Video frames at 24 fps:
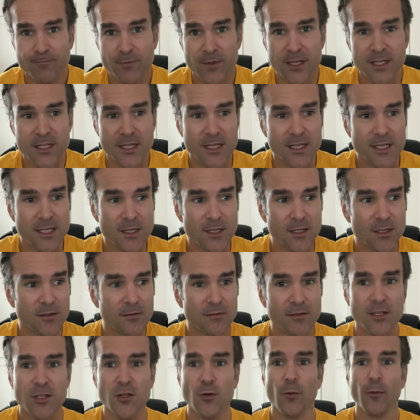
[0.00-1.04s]
This is the
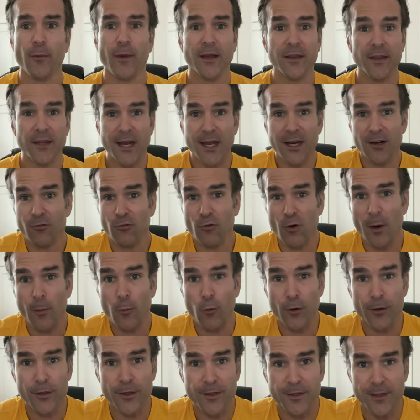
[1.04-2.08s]
Superman that I grew up
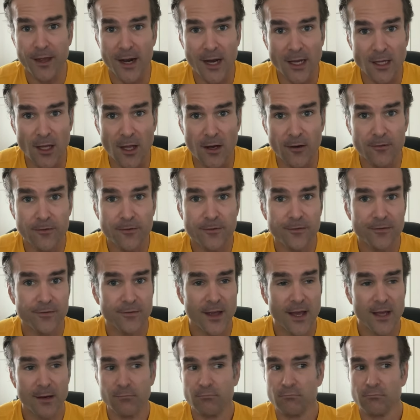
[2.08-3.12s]
with, that I love,
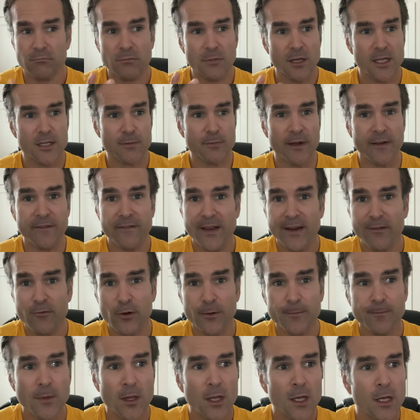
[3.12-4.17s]
that is my favorite.
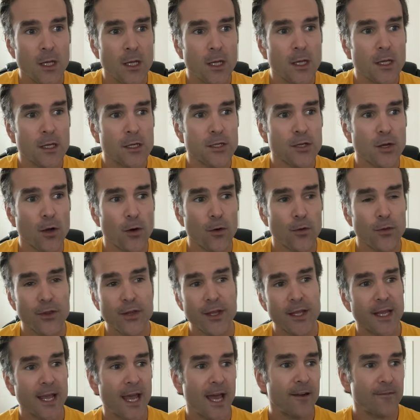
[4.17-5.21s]
So, the
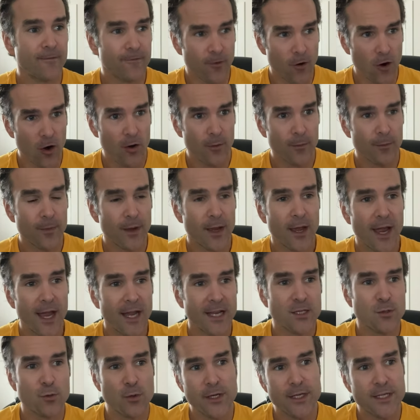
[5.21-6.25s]
Kent Farm,
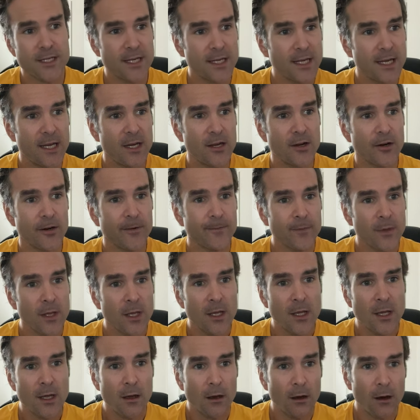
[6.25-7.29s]
as we see here,
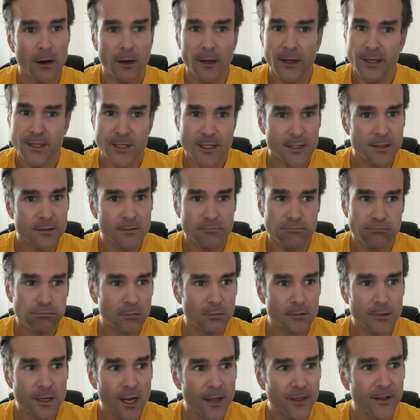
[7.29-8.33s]
it's
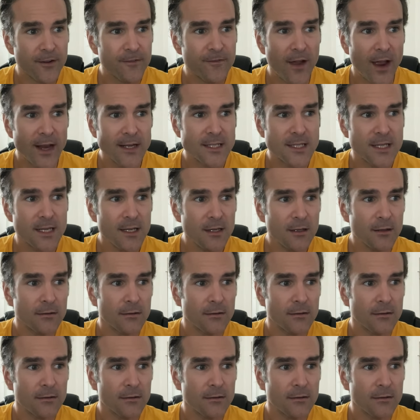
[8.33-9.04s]
nothing fancy.